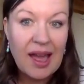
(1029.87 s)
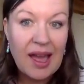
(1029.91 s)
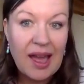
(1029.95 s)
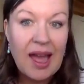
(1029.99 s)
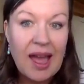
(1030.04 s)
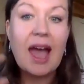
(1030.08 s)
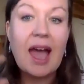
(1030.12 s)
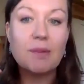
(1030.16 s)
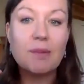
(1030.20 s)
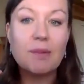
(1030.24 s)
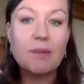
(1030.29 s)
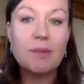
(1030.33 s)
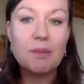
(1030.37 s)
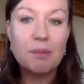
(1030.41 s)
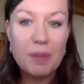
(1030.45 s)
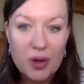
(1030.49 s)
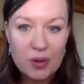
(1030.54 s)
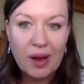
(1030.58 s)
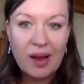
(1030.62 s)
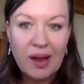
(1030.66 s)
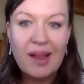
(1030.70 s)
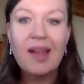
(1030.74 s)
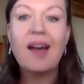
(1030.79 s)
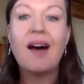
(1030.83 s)
And
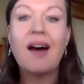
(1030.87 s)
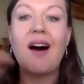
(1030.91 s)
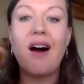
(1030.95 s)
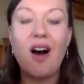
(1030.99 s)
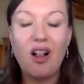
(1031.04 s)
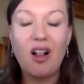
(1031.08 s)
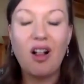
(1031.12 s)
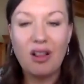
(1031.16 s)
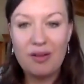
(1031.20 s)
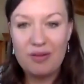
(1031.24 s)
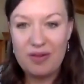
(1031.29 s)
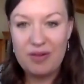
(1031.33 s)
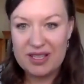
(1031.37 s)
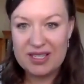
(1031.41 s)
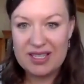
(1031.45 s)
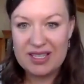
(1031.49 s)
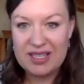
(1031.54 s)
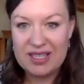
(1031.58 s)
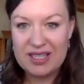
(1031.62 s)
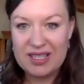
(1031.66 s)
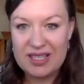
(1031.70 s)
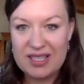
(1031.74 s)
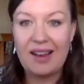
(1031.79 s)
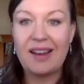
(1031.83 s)
boom, all of the
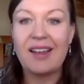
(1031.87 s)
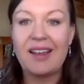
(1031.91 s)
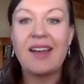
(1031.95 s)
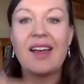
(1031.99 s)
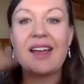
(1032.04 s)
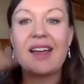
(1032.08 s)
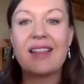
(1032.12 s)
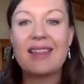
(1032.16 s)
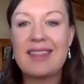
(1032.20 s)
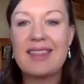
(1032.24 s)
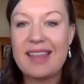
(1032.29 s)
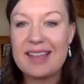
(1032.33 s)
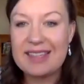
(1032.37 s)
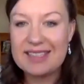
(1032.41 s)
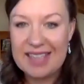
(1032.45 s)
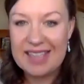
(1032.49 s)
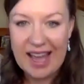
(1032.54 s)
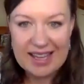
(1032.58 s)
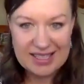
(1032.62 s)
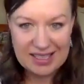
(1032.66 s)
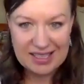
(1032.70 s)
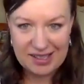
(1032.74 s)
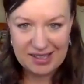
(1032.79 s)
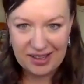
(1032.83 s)
sudden,
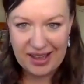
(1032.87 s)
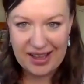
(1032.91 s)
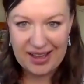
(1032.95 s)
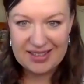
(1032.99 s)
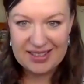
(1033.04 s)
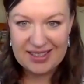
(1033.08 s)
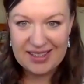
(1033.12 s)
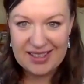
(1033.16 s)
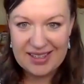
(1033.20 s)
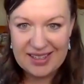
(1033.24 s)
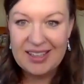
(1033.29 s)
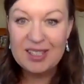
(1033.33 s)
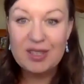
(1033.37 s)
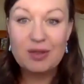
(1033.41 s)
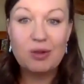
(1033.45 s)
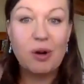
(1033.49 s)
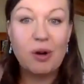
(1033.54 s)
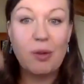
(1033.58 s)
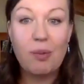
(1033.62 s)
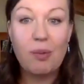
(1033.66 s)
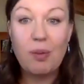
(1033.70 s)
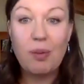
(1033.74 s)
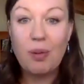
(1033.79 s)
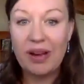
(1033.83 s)
things escalate
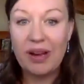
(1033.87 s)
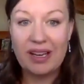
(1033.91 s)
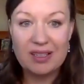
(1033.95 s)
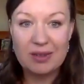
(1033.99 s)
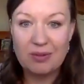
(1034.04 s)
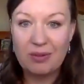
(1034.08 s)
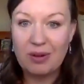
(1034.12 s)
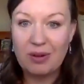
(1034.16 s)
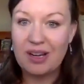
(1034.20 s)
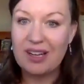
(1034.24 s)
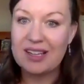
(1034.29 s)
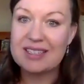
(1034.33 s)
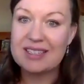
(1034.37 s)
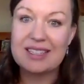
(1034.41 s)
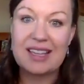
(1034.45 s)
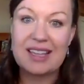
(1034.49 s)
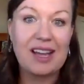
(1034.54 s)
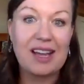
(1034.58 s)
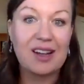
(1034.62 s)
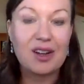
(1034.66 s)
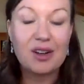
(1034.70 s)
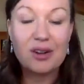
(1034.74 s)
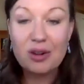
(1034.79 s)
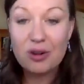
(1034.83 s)
to a point where
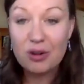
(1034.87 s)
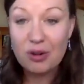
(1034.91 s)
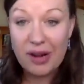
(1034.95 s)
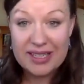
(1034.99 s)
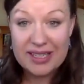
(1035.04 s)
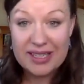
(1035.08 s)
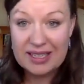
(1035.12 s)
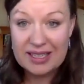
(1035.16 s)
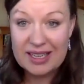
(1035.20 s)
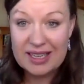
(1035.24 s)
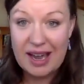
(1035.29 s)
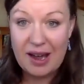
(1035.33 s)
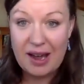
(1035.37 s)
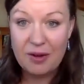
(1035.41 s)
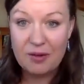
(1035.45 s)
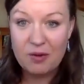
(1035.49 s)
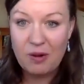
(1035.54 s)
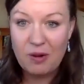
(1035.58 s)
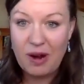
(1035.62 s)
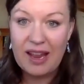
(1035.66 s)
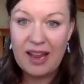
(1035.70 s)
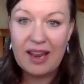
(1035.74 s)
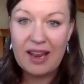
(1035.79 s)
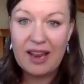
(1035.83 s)
it's like crazy
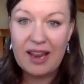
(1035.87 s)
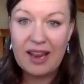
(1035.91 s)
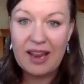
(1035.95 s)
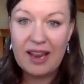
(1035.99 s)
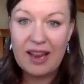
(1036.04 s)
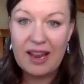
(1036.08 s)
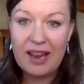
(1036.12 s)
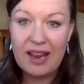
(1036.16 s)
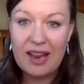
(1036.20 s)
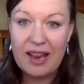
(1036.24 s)
town, right?